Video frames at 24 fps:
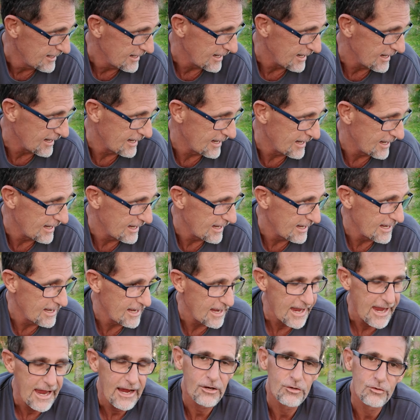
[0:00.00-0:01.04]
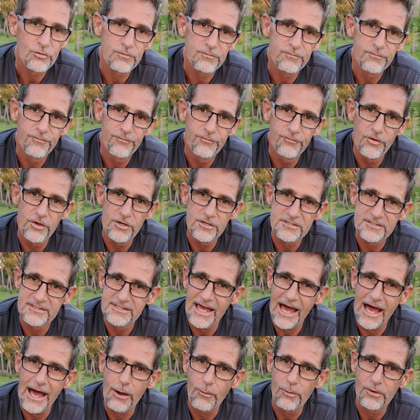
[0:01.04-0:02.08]
our first
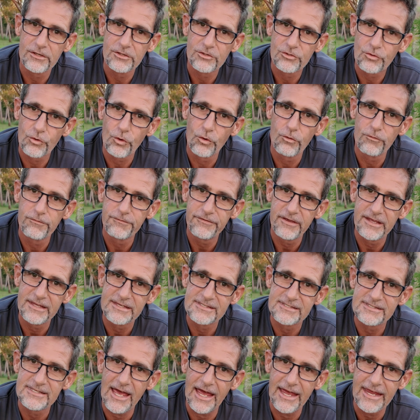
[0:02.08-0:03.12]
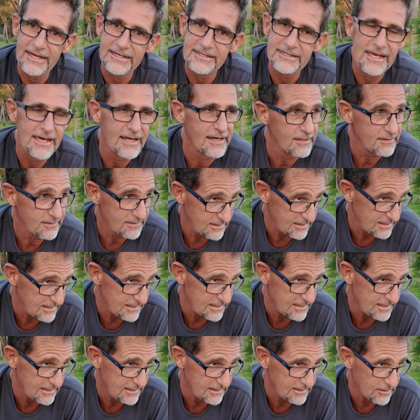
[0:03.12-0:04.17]
Darwin Crawl Fest day down at
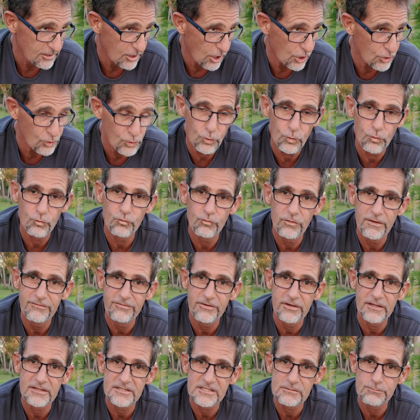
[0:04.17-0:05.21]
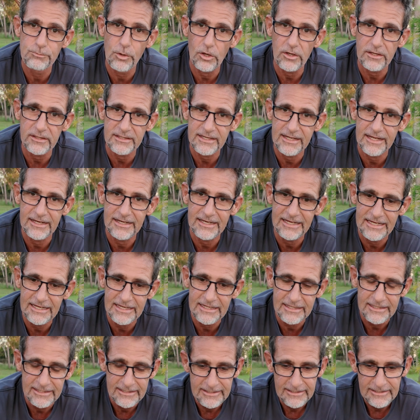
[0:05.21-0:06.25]
the local river spot down
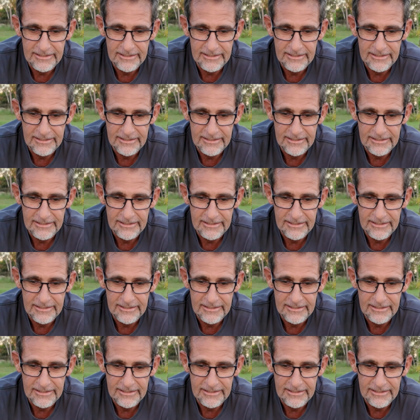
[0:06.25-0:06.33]
here.